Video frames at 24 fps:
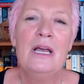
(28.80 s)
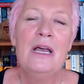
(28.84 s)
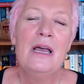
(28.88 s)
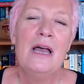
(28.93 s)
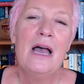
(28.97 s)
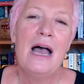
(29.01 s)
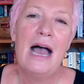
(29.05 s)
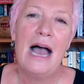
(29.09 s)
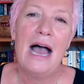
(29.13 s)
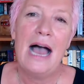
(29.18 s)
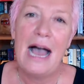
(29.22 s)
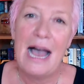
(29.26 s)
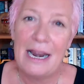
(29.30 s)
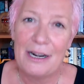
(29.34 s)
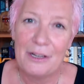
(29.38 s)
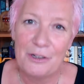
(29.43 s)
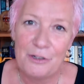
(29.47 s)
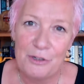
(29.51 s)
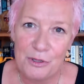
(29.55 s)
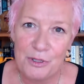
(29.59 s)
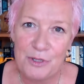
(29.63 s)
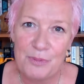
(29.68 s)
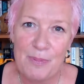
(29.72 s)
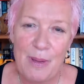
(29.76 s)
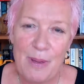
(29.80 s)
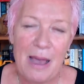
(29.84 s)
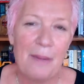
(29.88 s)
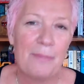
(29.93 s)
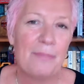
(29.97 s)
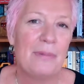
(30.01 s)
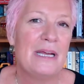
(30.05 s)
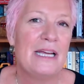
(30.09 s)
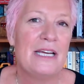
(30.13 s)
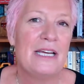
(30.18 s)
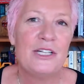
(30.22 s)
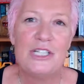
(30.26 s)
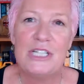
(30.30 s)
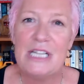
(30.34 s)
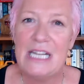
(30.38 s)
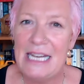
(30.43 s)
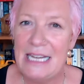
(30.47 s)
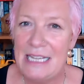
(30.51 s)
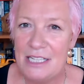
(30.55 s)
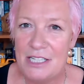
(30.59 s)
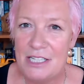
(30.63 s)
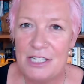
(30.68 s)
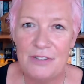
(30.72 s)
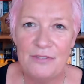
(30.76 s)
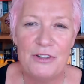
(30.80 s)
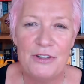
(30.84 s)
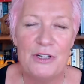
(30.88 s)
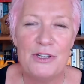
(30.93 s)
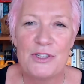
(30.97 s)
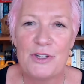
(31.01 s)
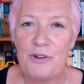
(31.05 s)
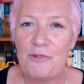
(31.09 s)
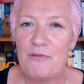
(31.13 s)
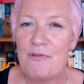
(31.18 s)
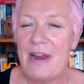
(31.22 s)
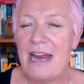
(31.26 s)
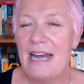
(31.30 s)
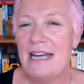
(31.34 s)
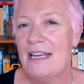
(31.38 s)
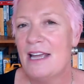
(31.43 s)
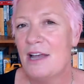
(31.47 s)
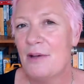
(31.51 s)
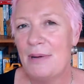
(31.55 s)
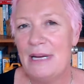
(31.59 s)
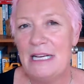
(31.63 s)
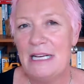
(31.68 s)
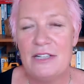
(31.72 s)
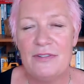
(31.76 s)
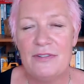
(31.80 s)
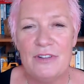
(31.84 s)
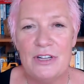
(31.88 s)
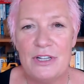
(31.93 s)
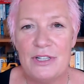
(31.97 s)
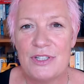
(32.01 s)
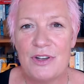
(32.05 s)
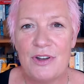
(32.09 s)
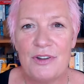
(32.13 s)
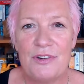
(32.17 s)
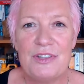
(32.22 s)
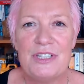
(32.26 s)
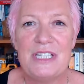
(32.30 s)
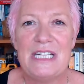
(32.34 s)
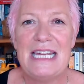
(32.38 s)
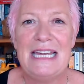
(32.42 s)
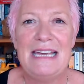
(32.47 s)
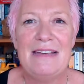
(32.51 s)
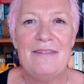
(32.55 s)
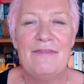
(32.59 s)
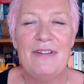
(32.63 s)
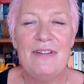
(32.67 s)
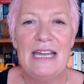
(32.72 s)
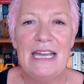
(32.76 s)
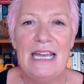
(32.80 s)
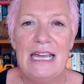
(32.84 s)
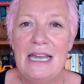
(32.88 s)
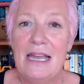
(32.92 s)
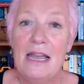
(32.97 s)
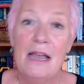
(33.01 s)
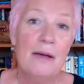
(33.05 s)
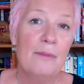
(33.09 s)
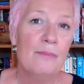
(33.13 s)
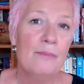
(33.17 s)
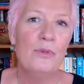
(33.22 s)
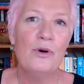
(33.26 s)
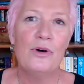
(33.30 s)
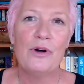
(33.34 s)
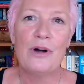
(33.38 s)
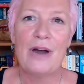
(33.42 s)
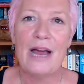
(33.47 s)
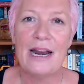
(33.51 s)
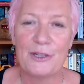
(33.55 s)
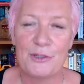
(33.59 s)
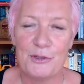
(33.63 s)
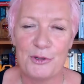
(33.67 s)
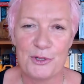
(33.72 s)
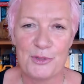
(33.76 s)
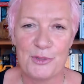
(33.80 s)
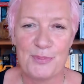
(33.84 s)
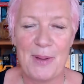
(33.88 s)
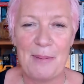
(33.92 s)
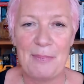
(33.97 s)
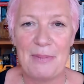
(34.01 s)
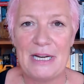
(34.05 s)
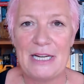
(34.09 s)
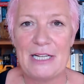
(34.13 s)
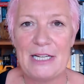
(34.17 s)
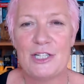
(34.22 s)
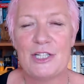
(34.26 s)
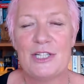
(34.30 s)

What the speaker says: articles published, interviews on radio, interviews on TV, more articles published.